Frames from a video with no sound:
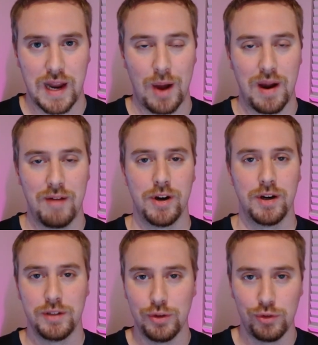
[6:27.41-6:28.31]

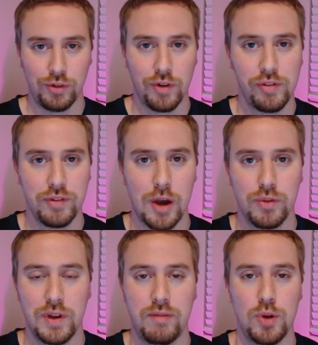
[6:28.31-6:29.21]
However, you should just know
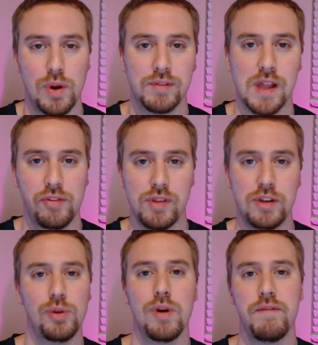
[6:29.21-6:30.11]
that if you have less than
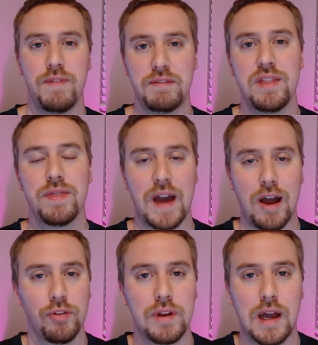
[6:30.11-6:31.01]

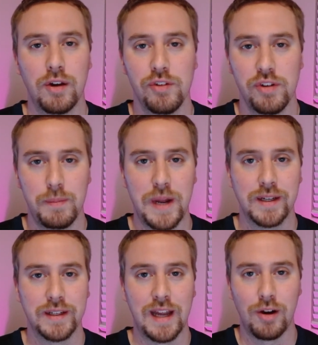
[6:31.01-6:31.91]
$250,000 in a bank
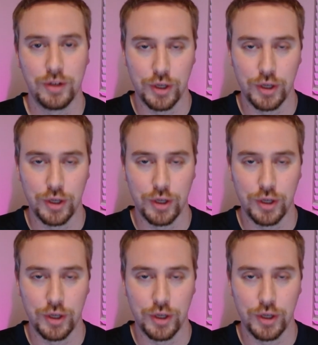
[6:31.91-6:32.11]
account,